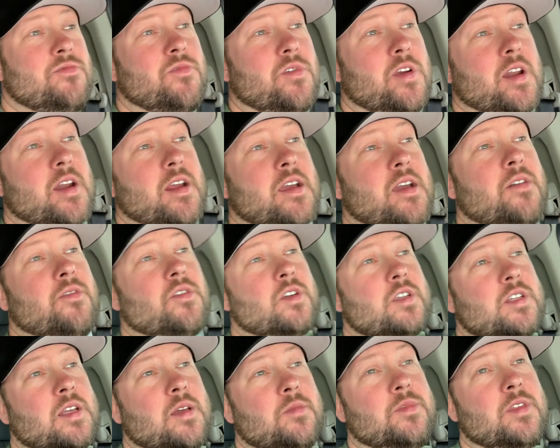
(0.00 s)
we're going to cover
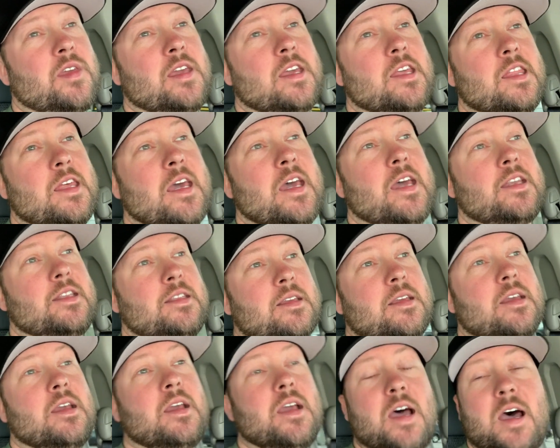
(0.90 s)
something that
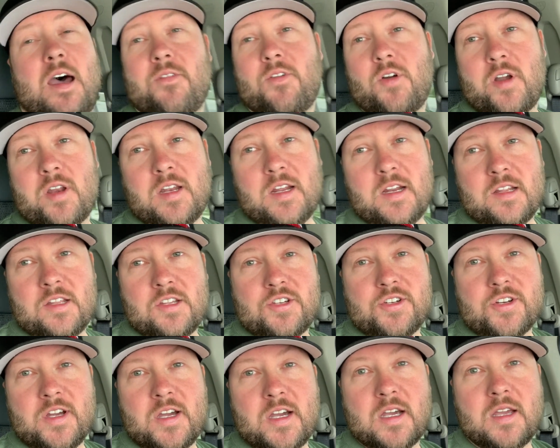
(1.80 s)
I've already done to the
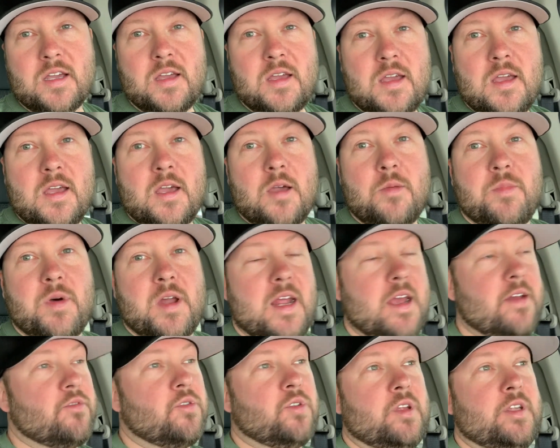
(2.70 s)
truck, but
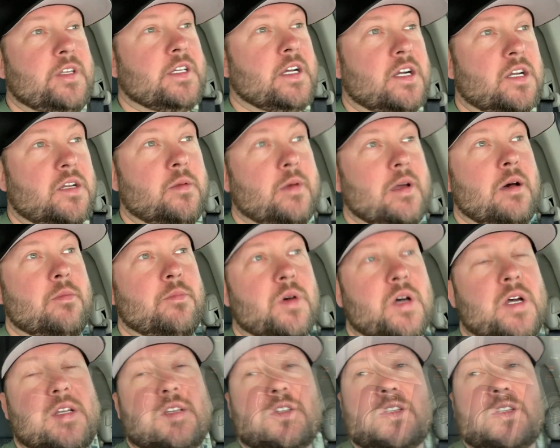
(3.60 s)
haven't really talked about much.